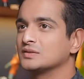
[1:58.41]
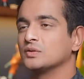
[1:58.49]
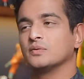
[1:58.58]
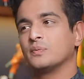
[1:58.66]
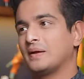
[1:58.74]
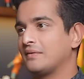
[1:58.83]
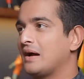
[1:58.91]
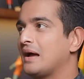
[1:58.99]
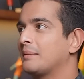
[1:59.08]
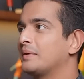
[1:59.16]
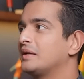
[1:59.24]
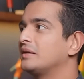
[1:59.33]
So whenever
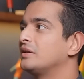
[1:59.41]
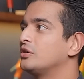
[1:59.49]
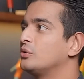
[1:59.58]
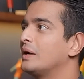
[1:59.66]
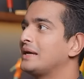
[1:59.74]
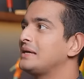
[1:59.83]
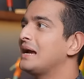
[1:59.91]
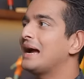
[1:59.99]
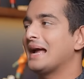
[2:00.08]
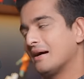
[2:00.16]
I'm in U A E,